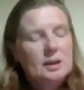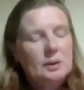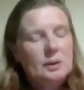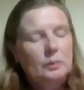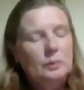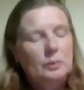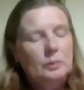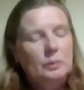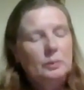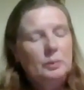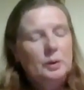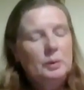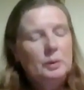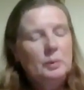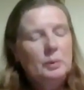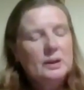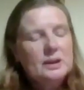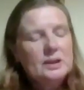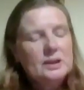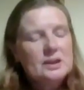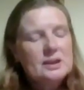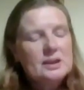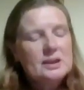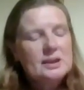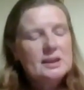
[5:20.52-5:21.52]
So we
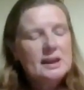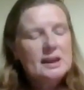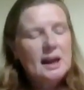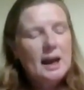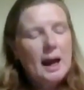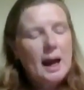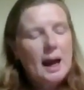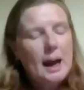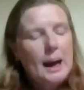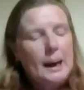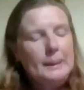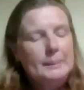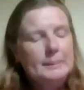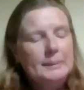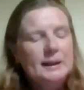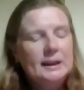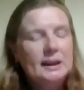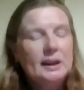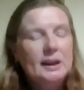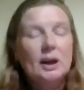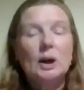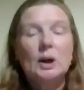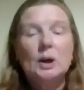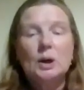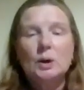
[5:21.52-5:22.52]
want to see how
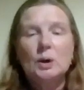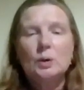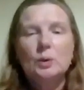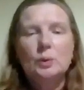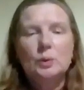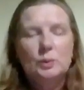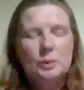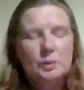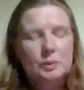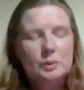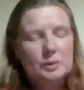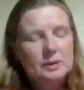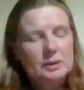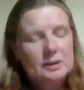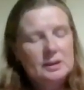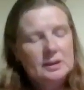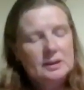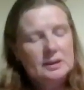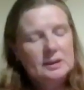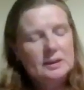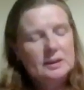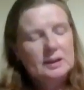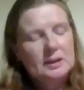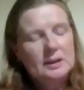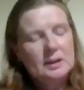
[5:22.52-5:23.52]
many whole
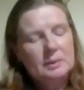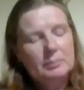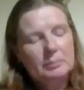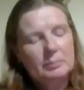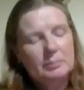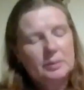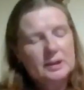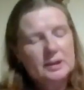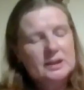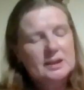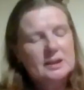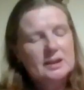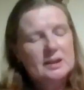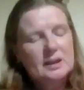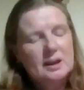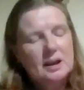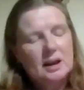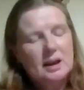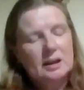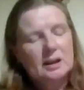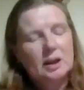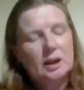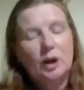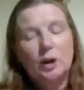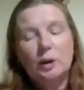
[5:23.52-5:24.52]
numbers
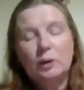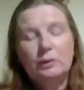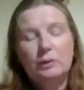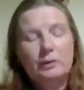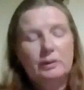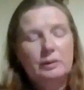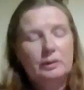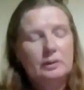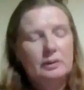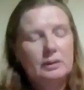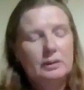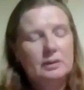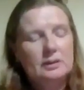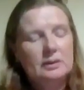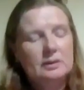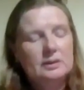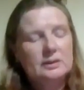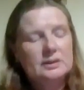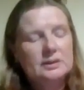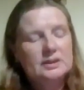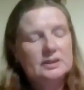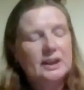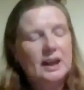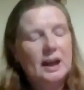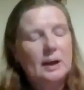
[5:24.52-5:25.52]
or
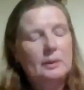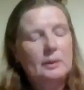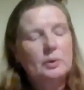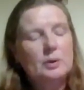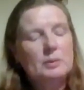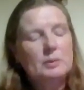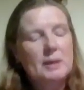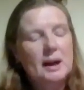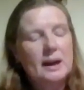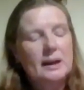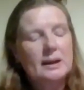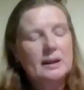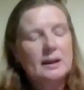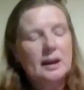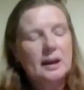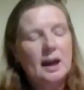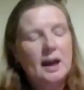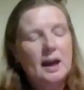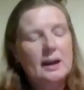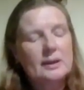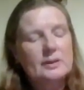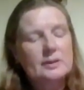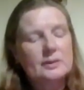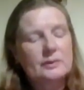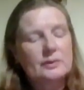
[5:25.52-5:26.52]
wholes can we make
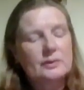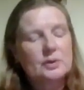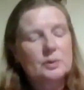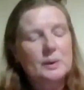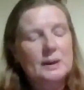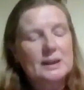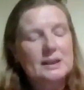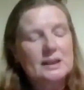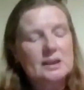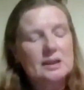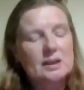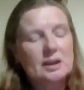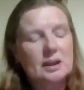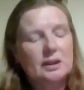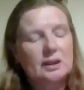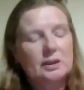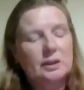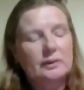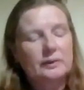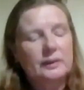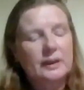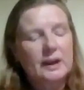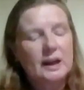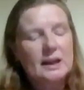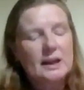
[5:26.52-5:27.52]
out of
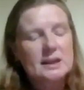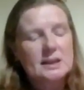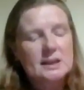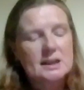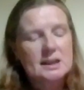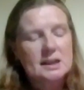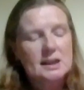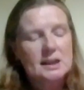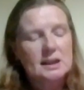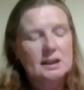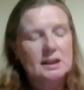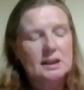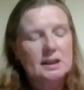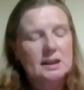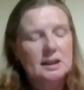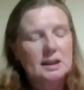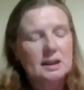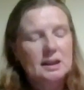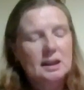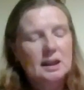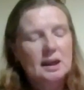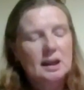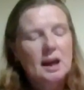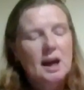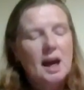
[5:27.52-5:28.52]
29 over 18?
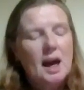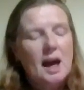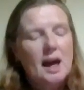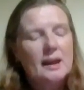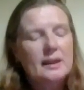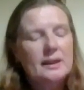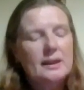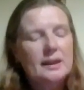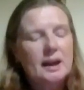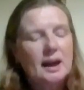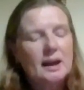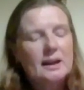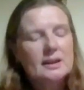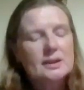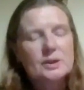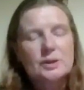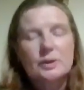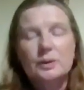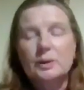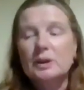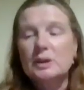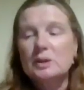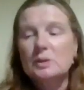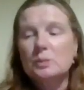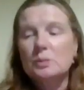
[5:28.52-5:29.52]
And the
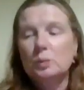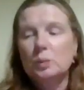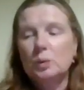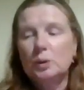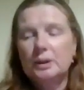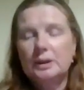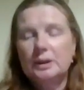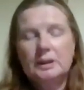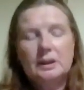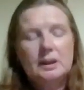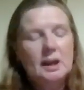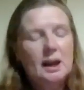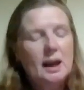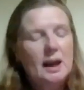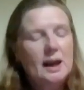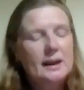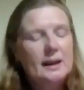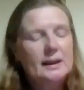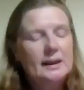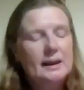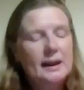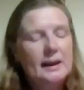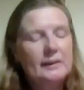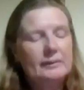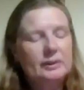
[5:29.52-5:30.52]
answer is 1
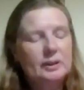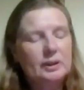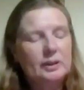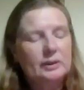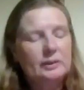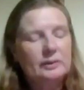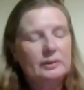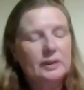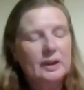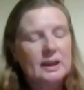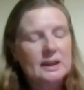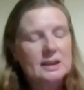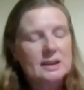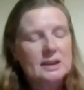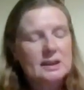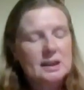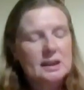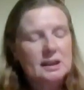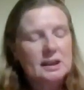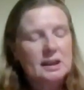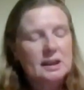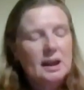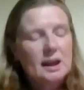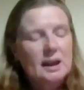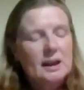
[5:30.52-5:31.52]
and 11 over
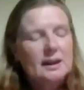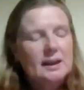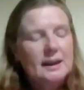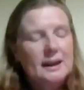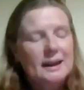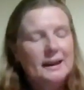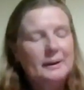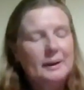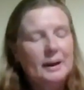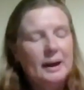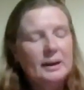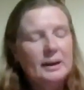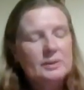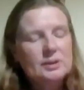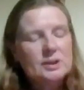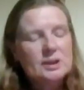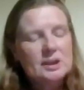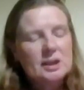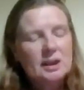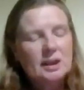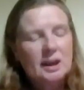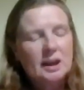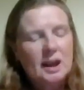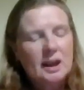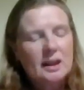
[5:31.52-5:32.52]
18. Now, how
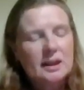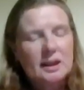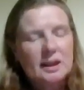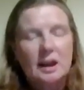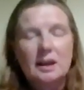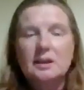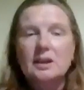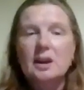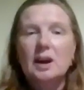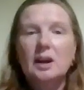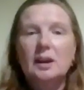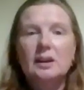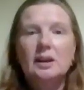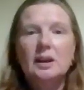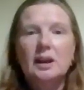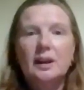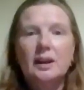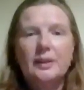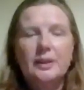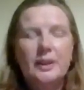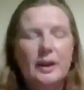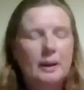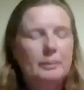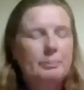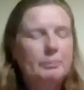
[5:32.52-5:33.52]
did I get that? I
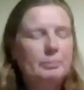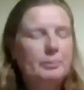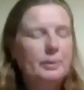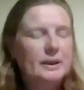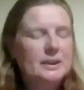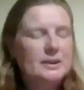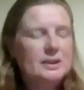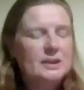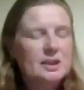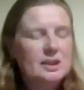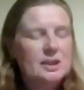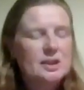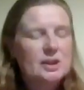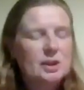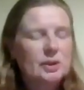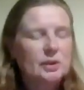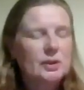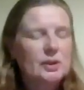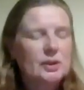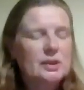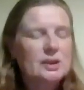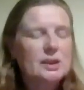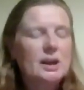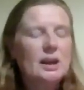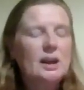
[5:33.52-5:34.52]
got that by
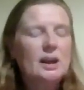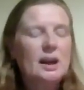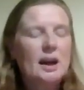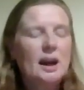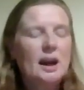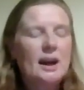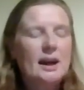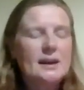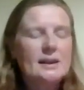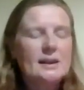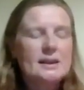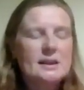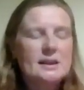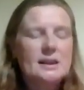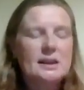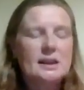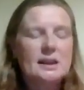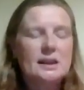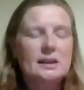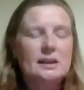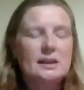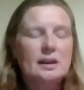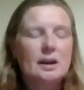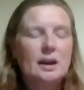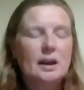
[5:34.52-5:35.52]
deducting
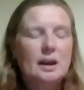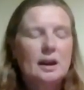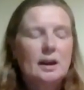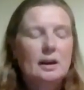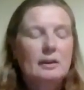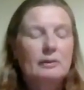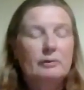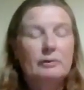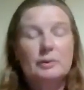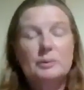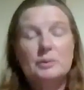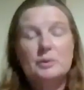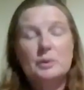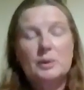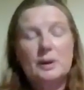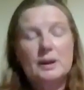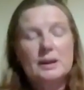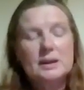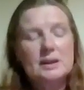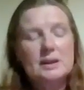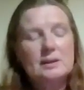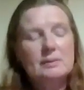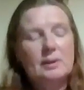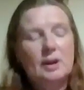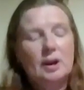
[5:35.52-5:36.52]
18 from
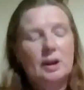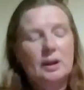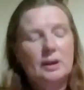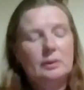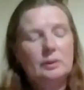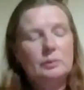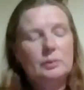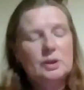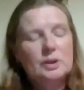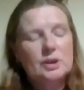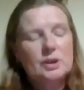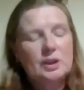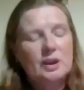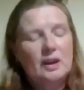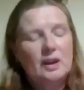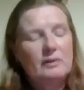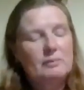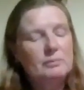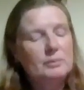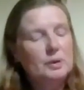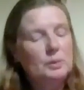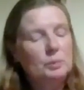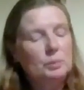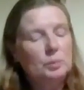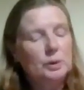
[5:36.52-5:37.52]
29, which
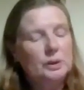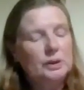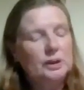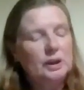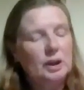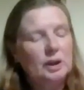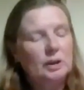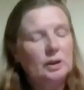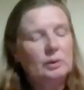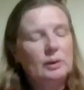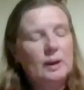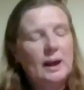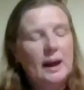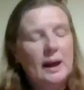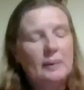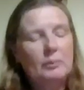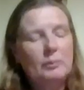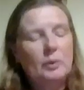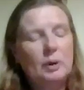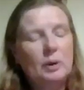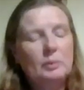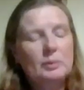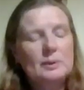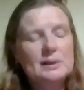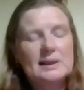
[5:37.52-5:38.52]
gave me 1 whole,
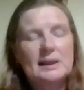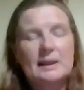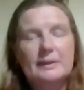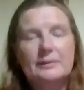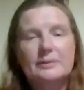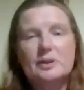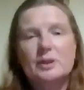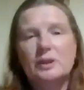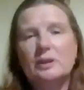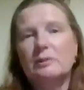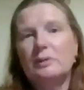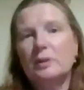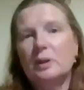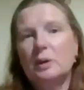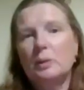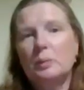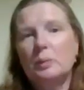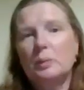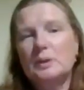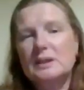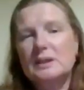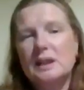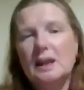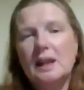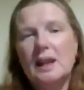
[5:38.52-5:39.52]
and what was left
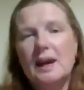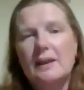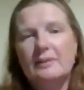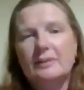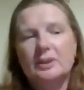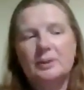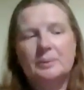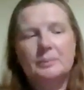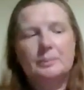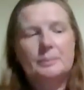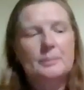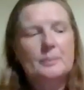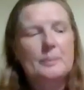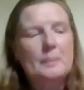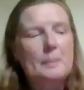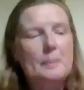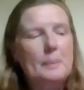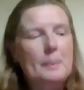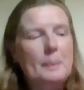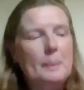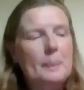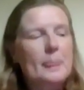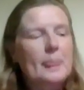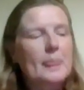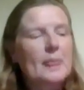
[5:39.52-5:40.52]
over was 11.
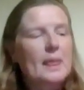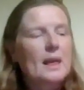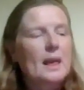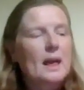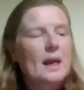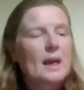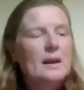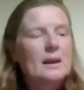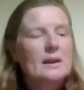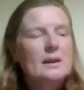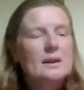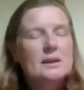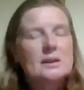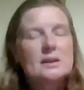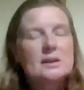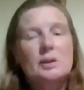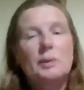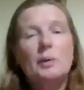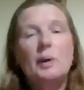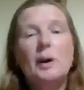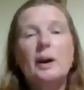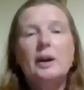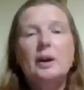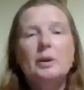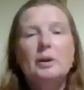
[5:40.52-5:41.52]

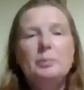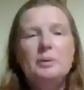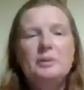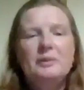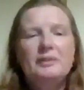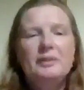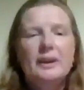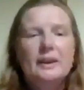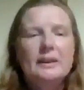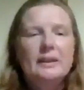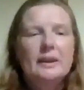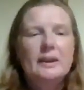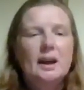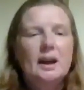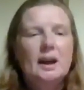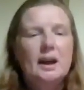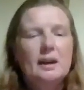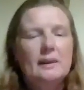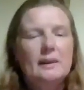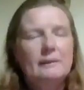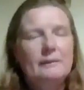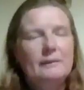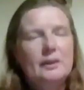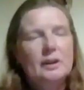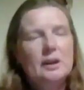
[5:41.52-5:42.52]
So I hope you found that
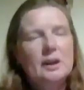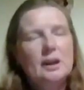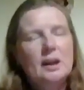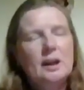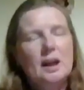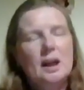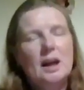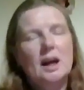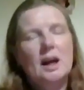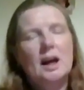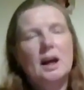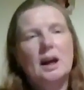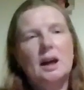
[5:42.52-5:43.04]
helpful.